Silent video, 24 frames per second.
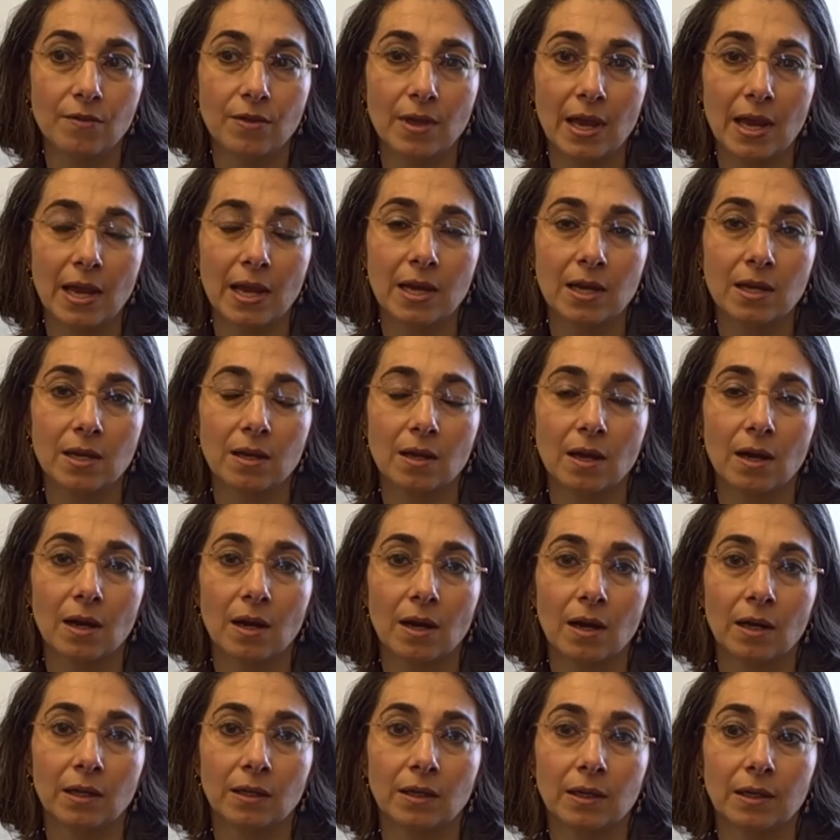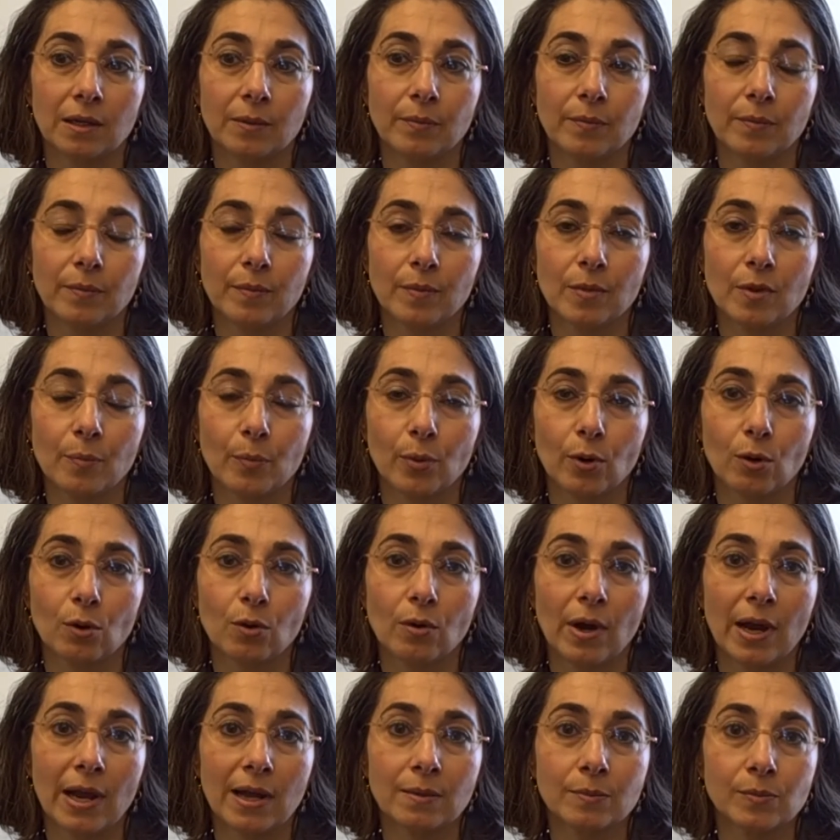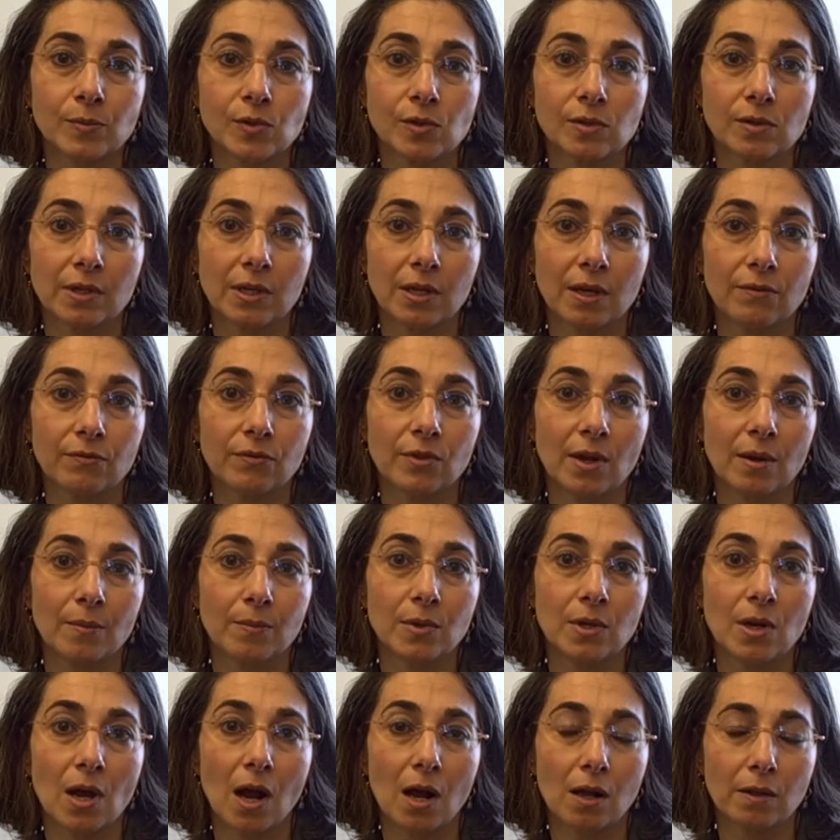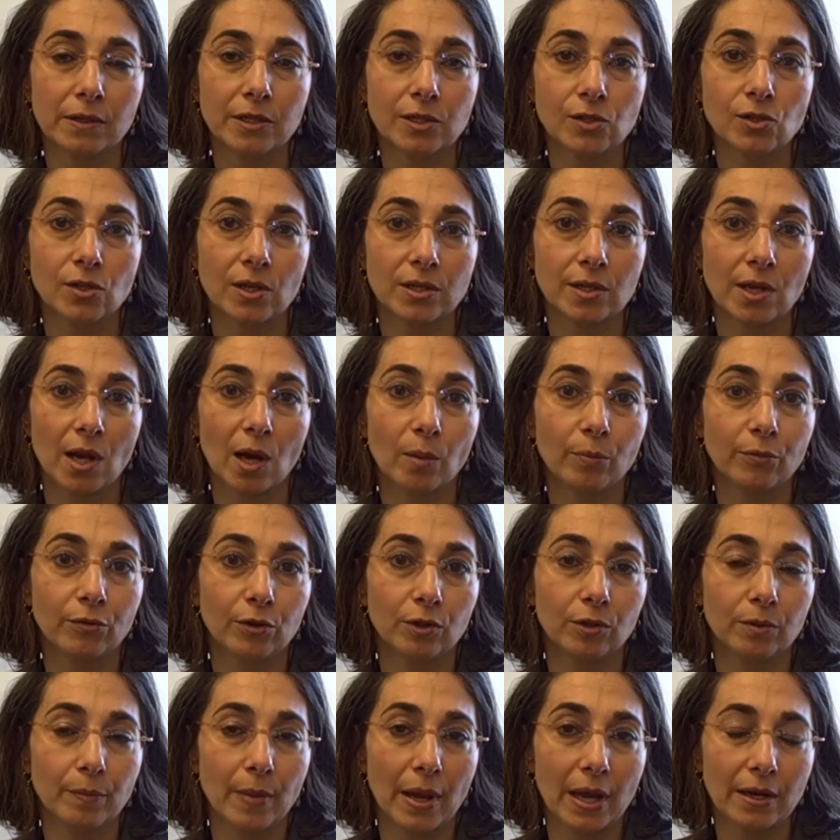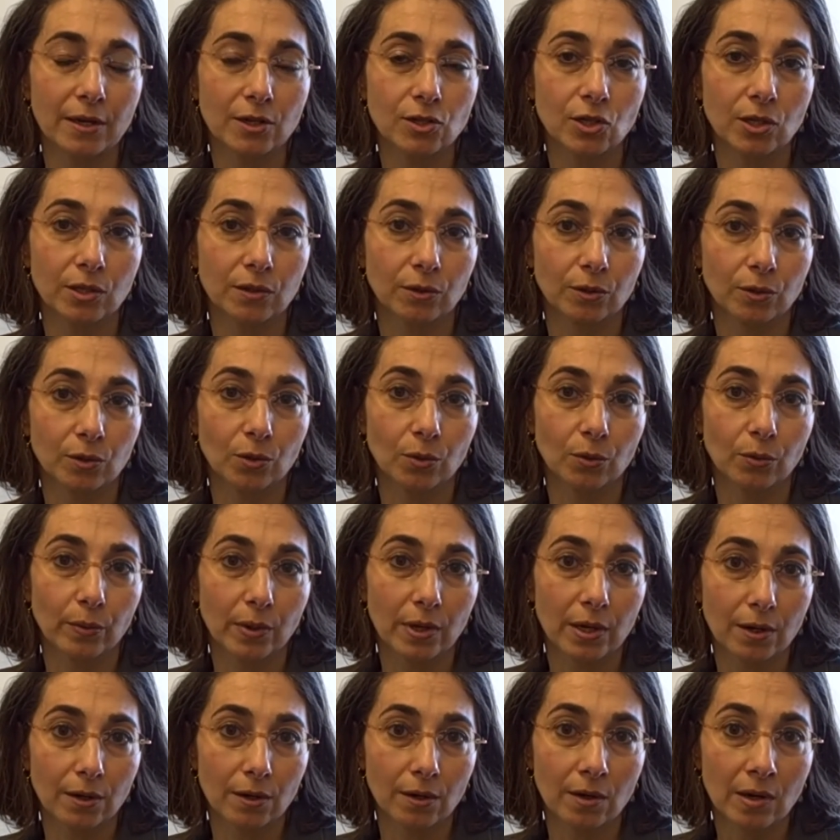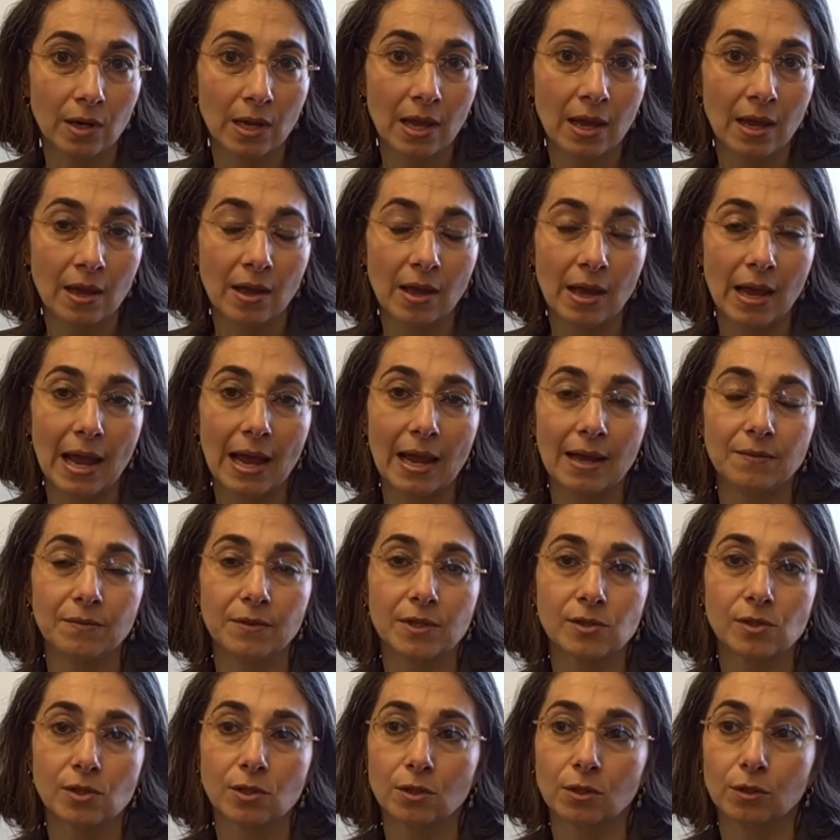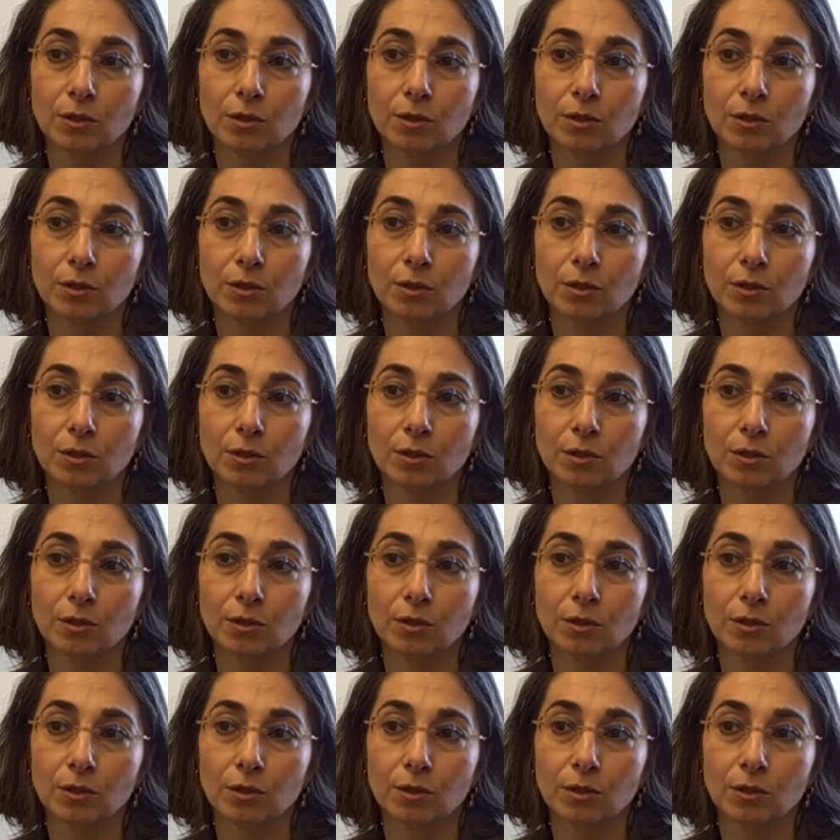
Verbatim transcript: They um, the programs give them knowledge that's helpful in managing their career, and this